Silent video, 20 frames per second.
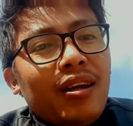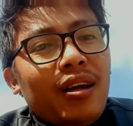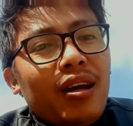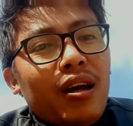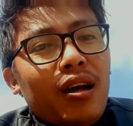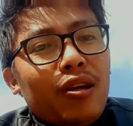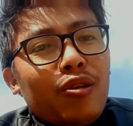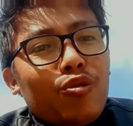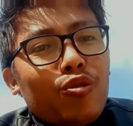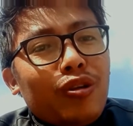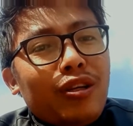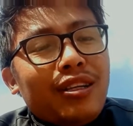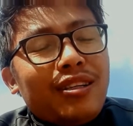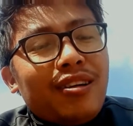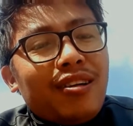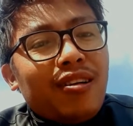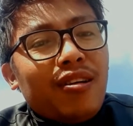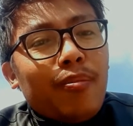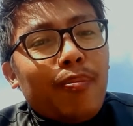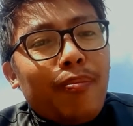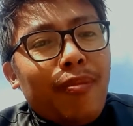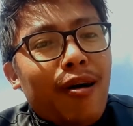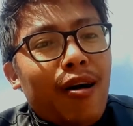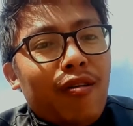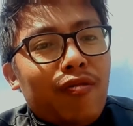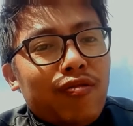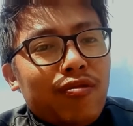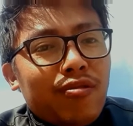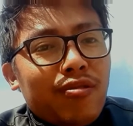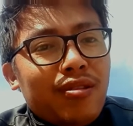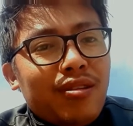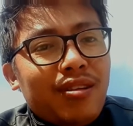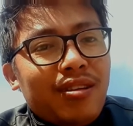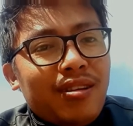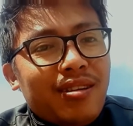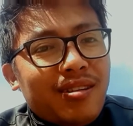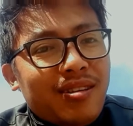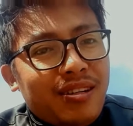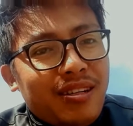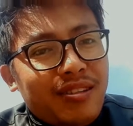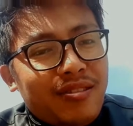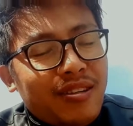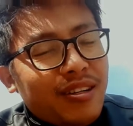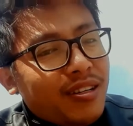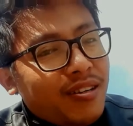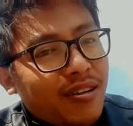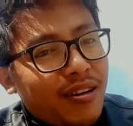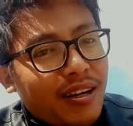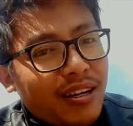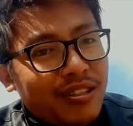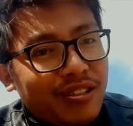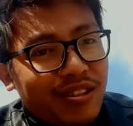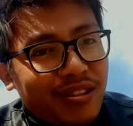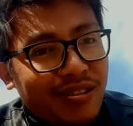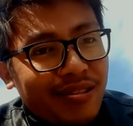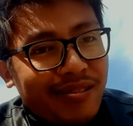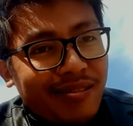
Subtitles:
you need a powerful internet connection.